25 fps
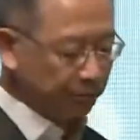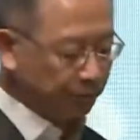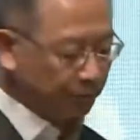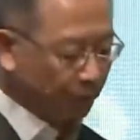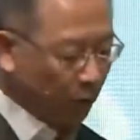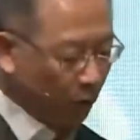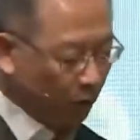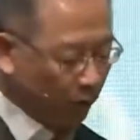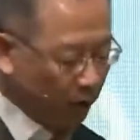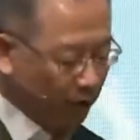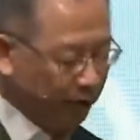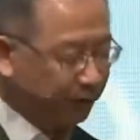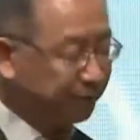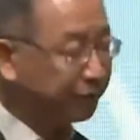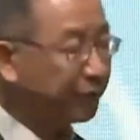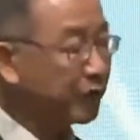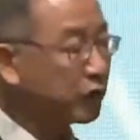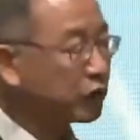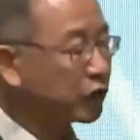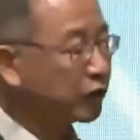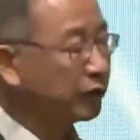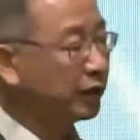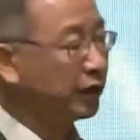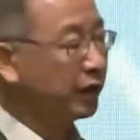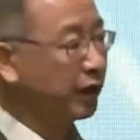more
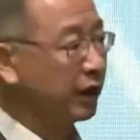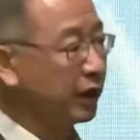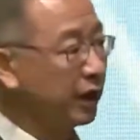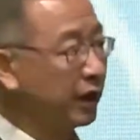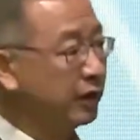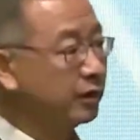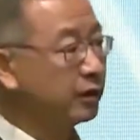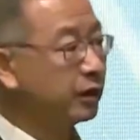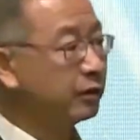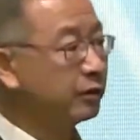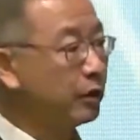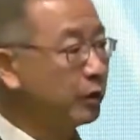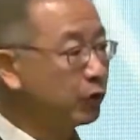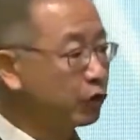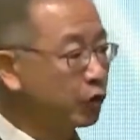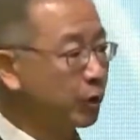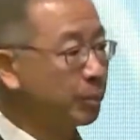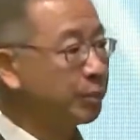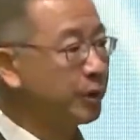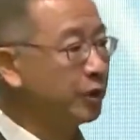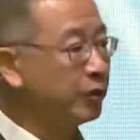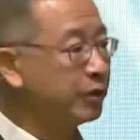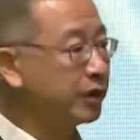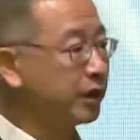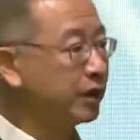efficiently in a
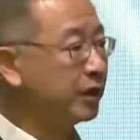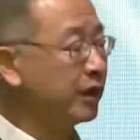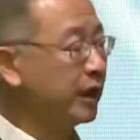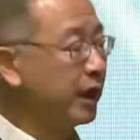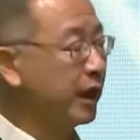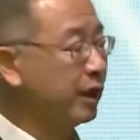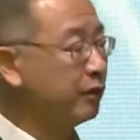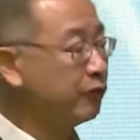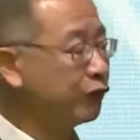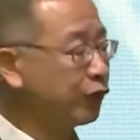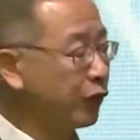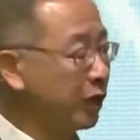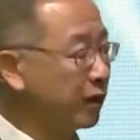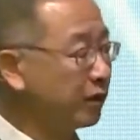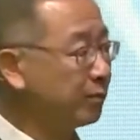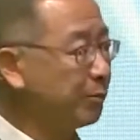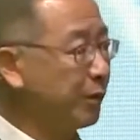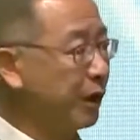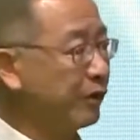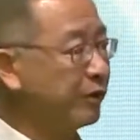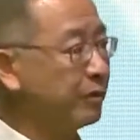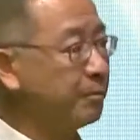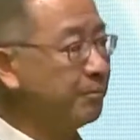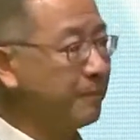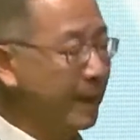distributed and
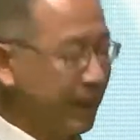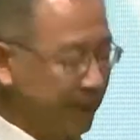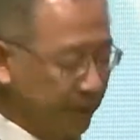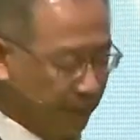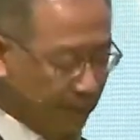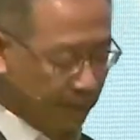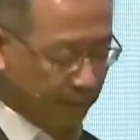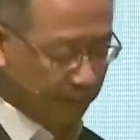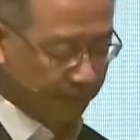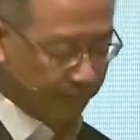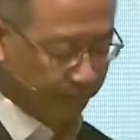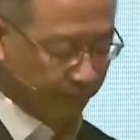transparent manner.